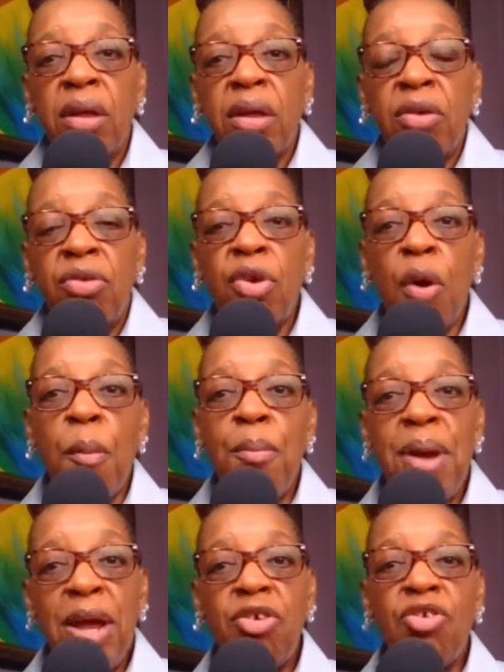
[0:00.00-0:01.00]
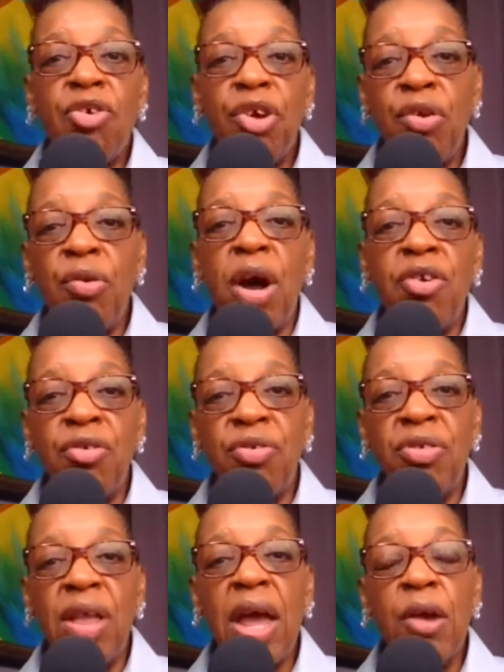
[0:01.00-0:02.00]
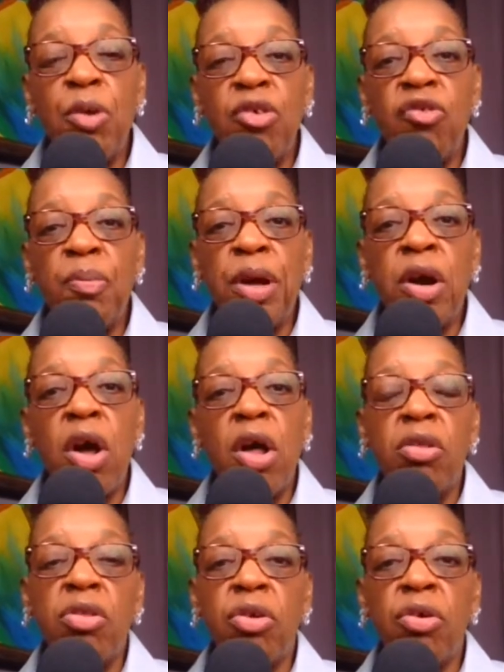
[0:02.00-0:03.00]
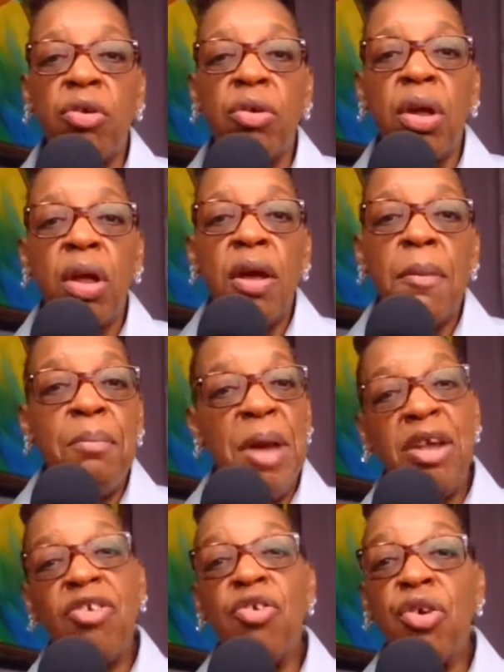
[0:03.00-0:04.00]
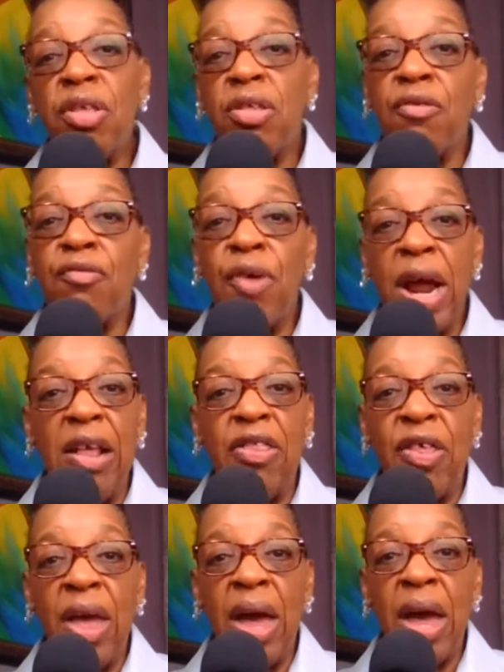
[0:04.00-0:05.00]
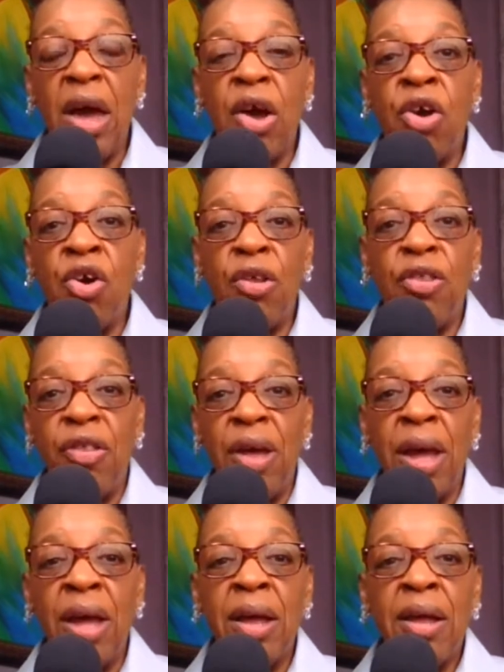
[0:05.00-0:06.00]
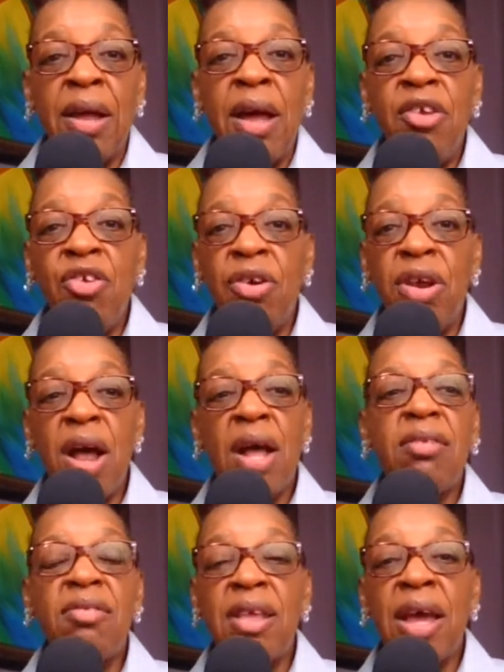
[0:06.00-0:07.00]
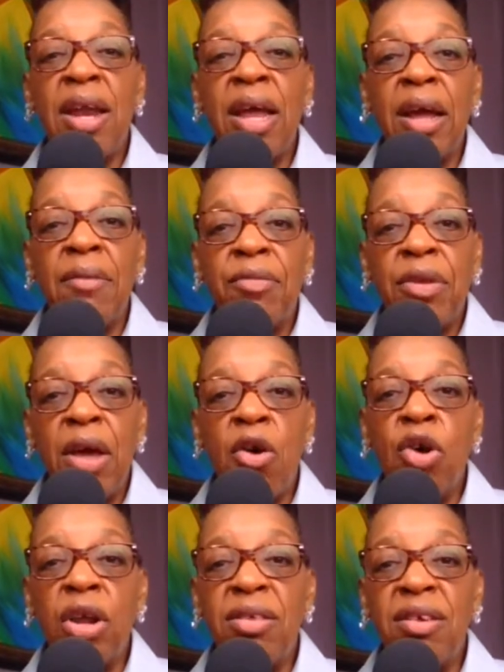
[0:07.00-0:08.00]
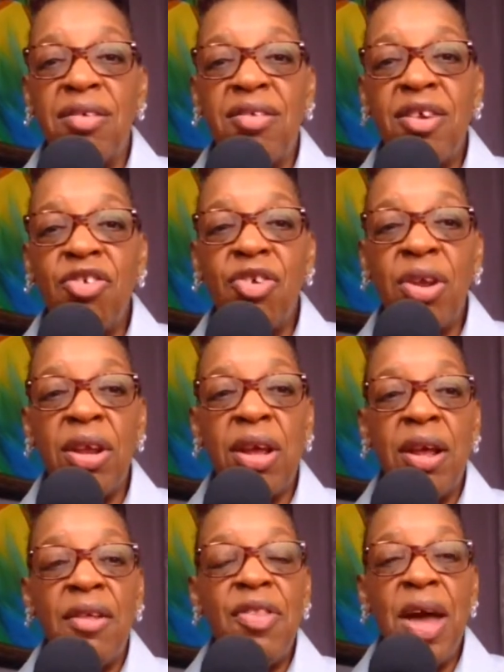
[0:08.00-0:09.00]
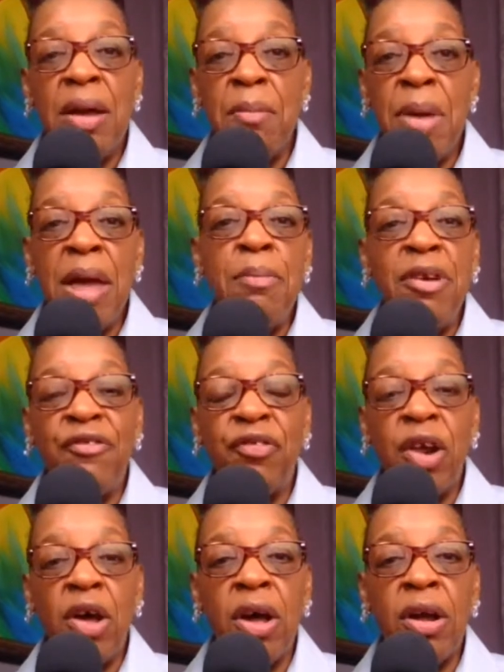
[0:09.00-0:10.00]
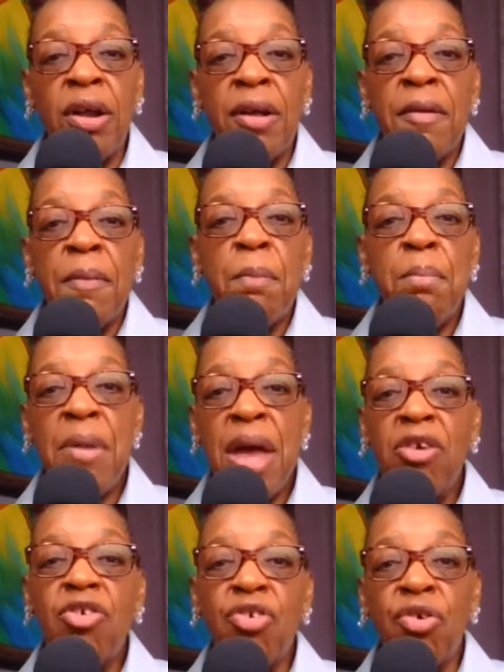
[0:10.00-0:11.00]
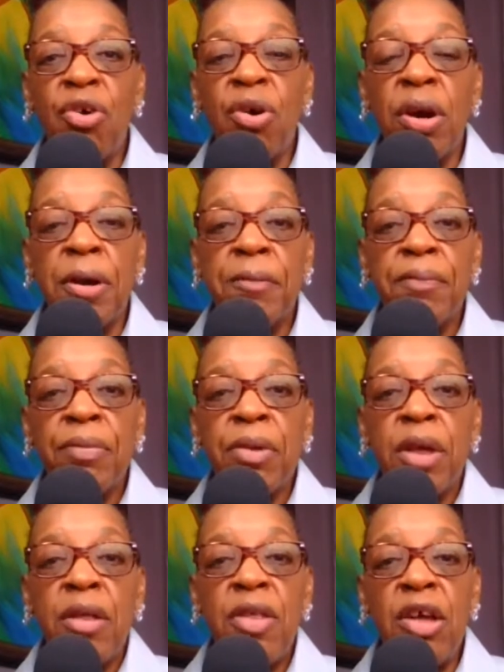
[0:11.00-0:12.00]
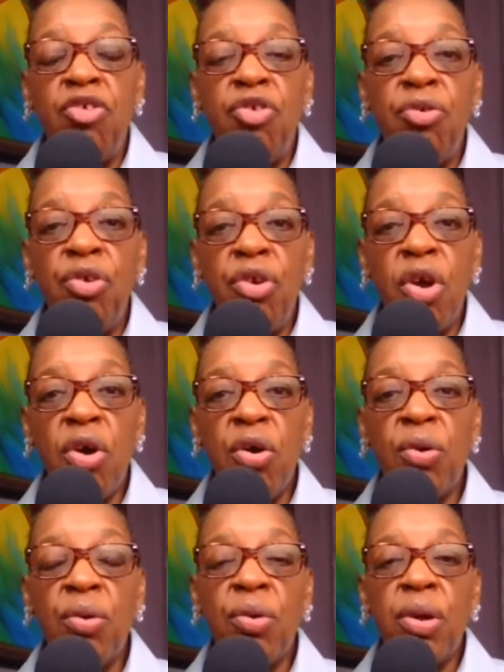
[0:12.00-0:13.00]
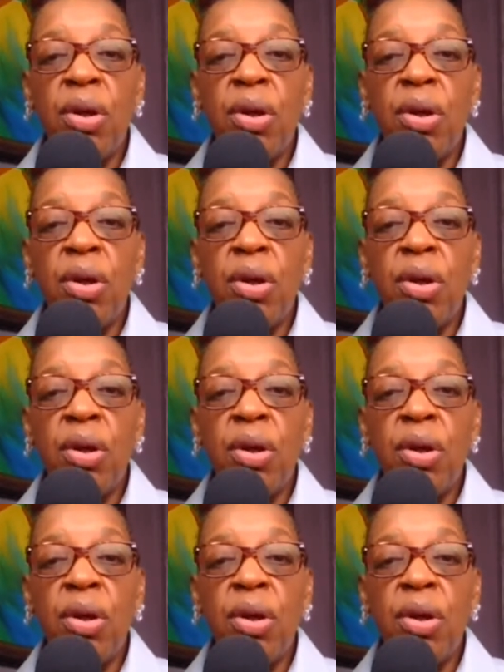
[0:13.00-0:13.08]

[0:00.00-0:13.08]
So make sure you understand what you've been called to. Make sure it's the right thing, a good thing, and you're not standing on a decision that may be flawed. Make sure that you know